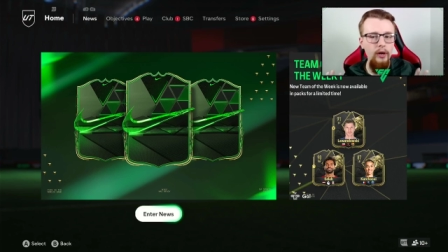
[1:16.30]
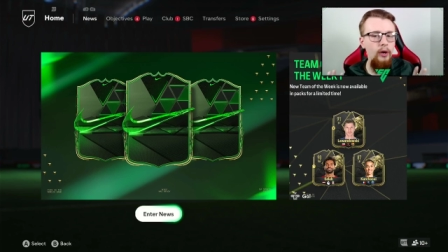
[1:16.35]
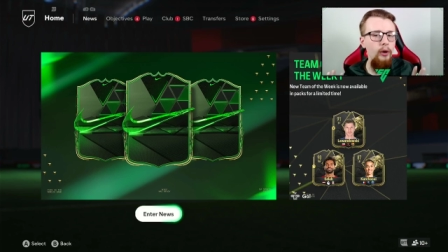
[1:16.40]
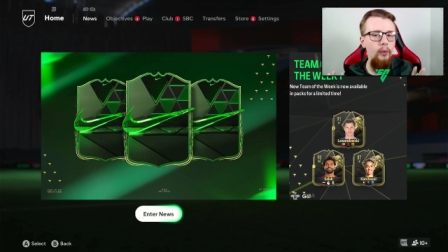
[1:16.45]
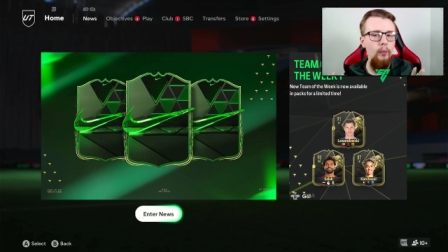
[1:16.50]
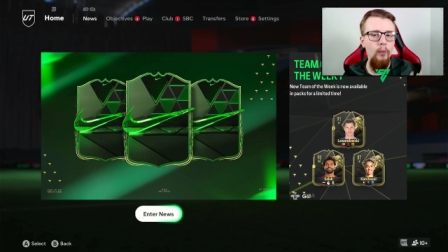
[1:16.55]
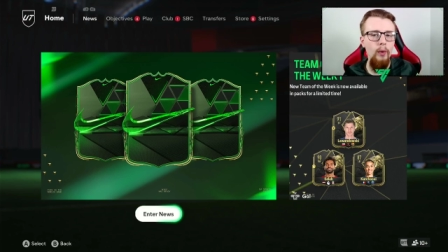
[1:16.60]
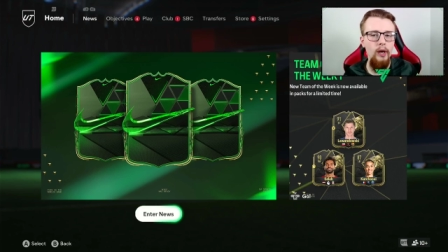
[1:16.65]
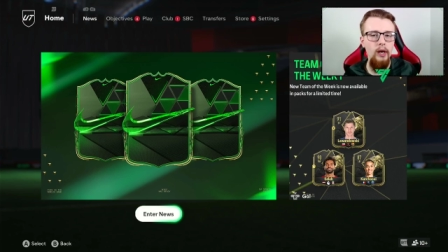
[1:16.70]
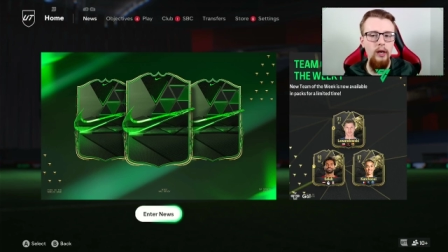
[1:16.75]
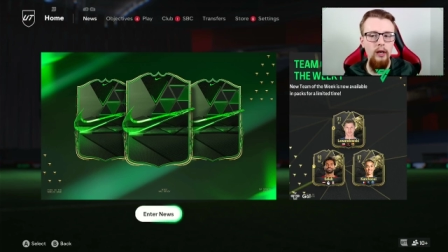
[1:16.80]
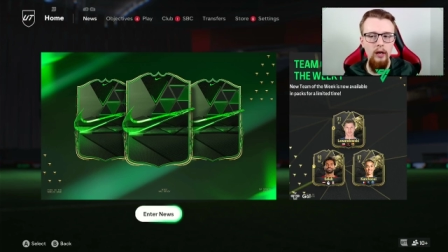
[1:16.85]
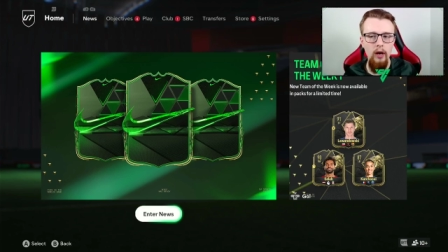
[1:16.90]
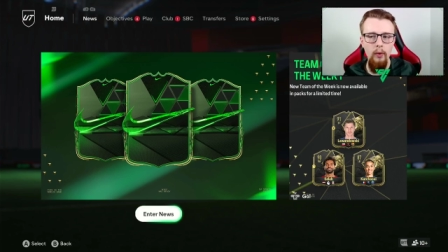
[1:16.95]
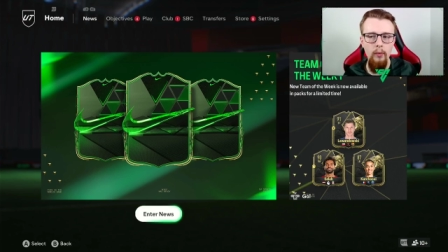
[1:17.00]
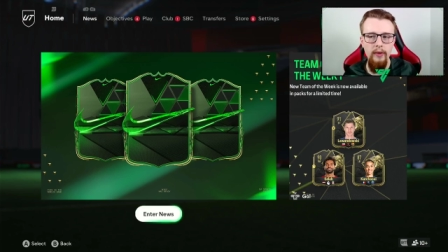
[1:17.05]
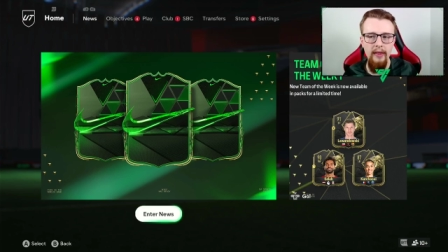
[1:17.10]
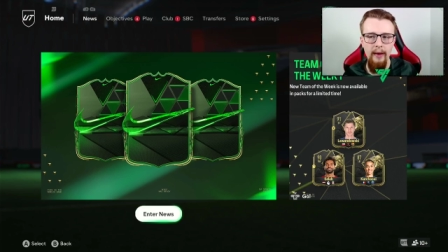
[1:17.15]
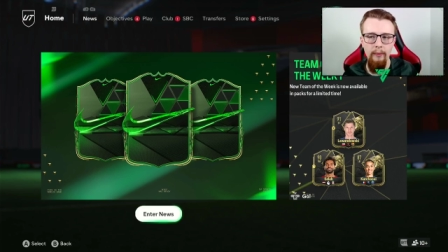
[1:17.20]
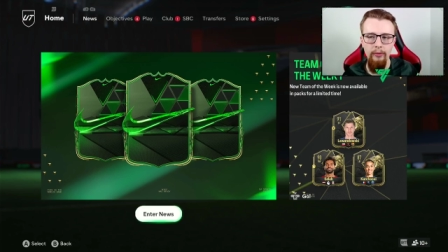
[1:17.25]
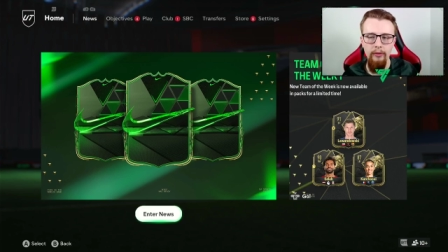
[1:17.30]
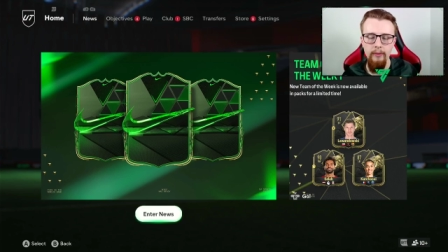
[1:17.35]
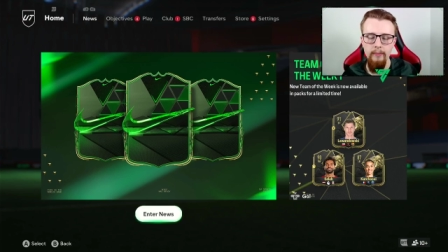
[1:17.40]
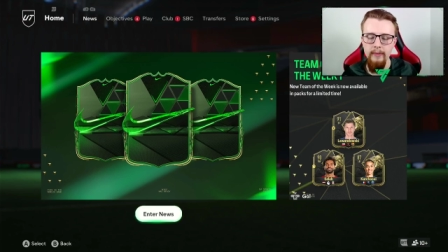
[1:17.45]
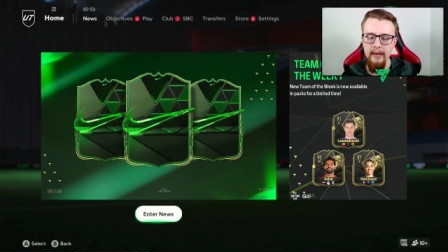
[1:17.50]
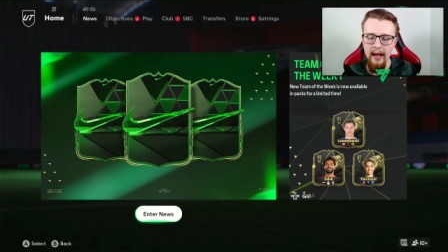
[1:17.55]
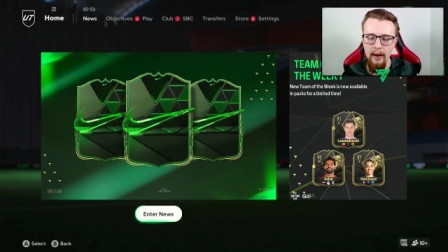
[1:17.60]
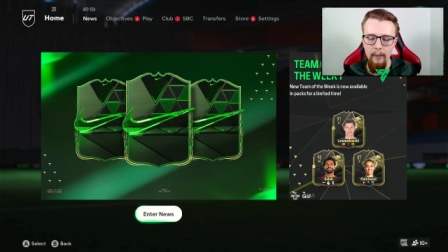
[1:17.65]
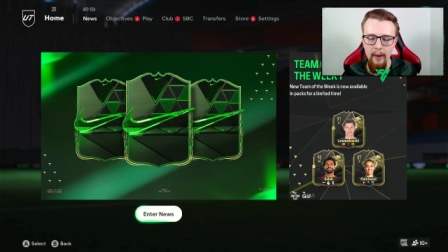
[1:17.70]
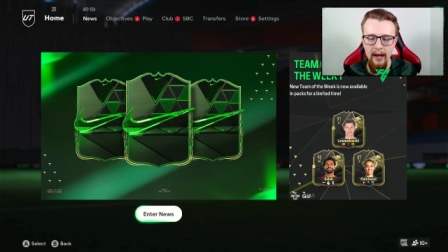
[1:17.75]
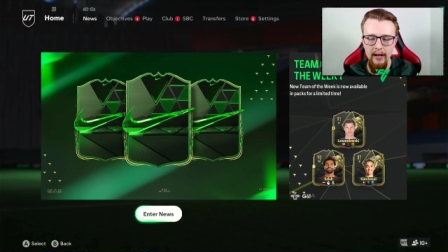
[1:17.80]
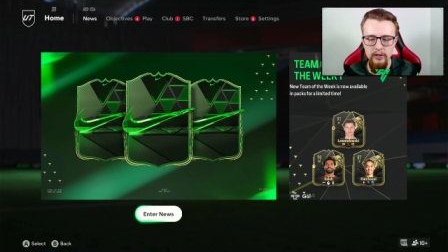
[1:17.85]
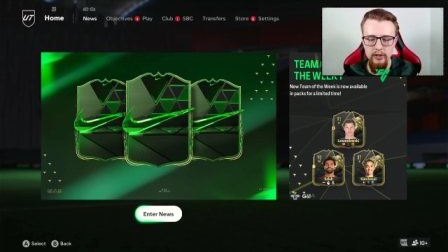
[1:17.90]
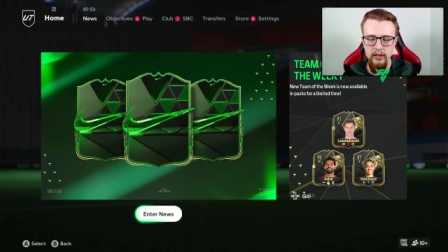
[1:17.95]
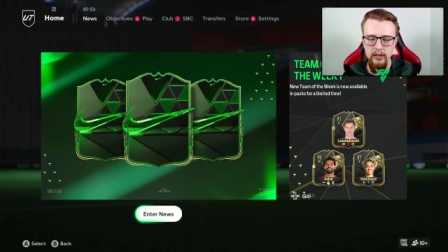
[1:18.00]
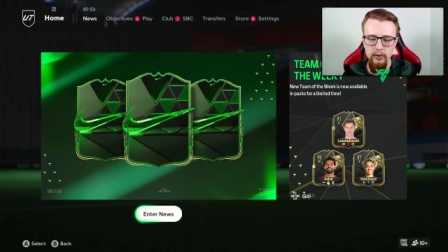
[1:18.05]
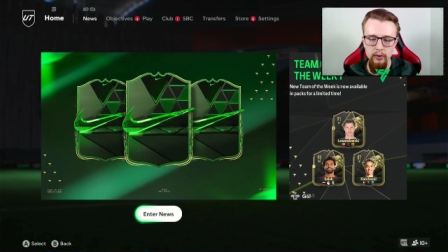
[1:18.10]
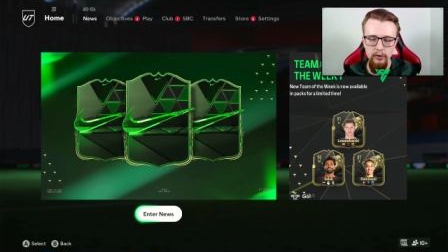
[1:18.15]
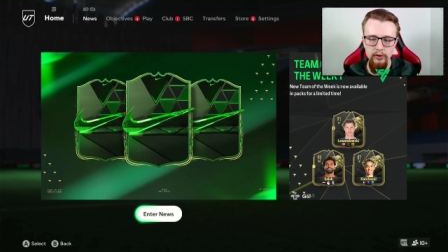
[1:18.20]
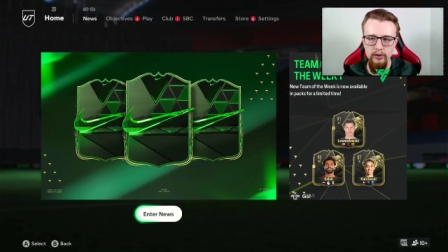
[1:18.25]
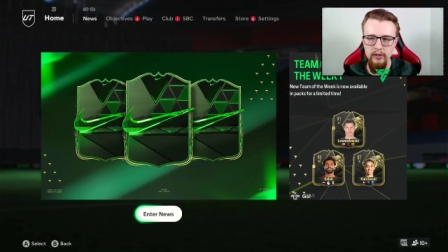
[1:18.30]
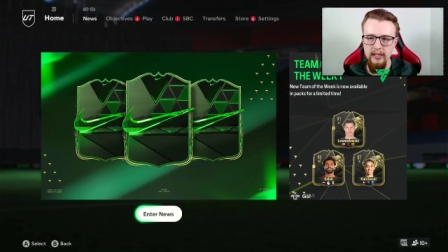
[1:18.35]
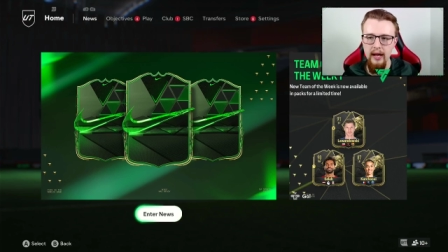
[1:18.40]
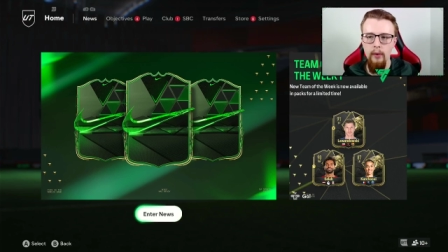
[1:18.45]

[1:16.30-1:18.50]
we're going to go without them. Now, as you can also tell,